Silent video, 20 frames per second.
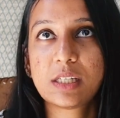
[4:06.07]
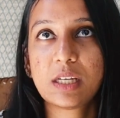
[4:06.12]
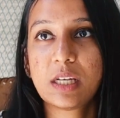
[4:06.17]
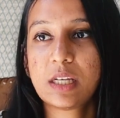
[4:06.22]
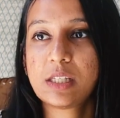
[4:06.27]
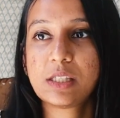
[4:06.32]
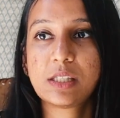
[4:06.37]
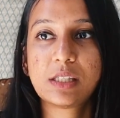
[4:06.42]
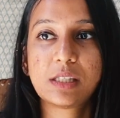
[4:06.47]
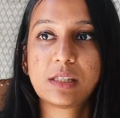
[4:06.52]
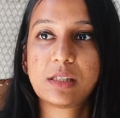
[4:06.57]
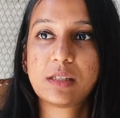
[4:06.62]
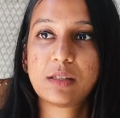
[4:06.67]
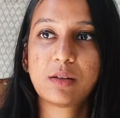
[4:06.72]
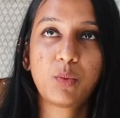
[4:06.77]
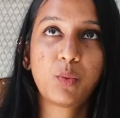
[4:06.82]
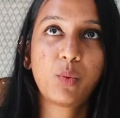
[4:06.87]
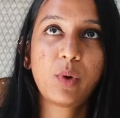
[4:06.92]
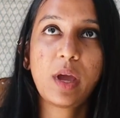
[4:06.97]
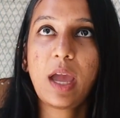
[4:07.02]
is
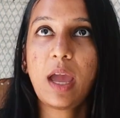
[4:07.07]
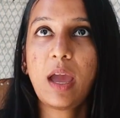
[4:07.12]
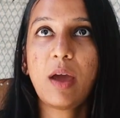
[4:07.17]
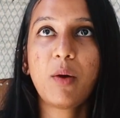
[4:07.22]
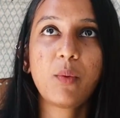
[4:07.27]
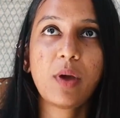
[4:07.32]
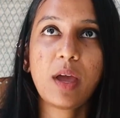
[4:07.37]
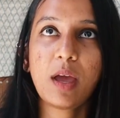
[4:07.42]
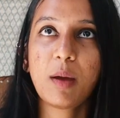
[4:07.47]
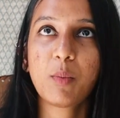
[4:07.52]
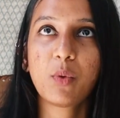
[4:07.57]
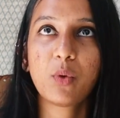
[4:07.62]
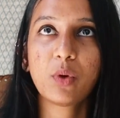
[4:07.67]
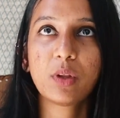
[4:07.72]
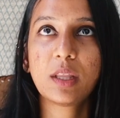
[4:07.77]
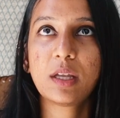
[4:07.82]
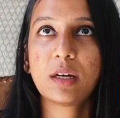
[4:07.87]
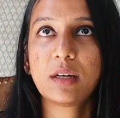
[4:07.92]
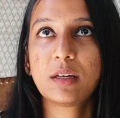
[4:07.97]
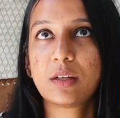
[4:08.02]
way way more
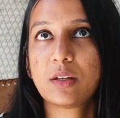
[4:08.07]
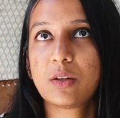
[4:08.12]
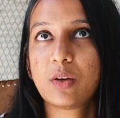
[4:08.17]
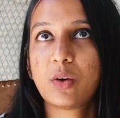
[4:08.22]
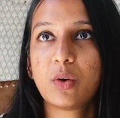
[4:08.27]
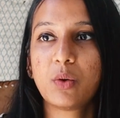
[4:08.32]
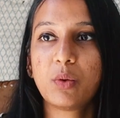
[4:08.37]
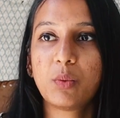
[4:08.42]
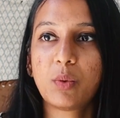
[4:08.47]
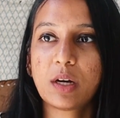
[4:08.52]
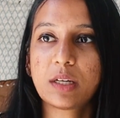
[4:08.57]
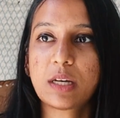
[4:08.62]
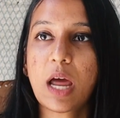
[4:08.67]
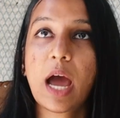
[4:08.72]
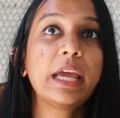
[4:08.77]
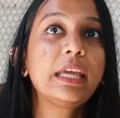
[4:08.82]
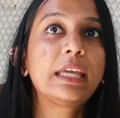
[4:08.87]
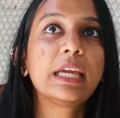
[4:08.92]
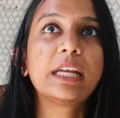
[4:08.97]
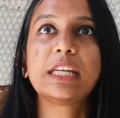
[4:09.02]
than you know what
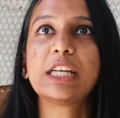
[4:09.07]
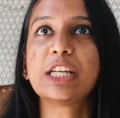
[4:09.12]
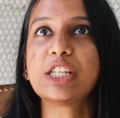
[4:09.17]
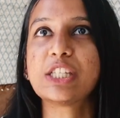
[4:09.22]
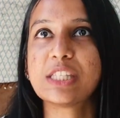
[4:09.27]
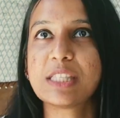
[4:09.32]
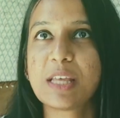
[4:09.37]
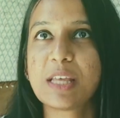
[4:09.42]
i can teach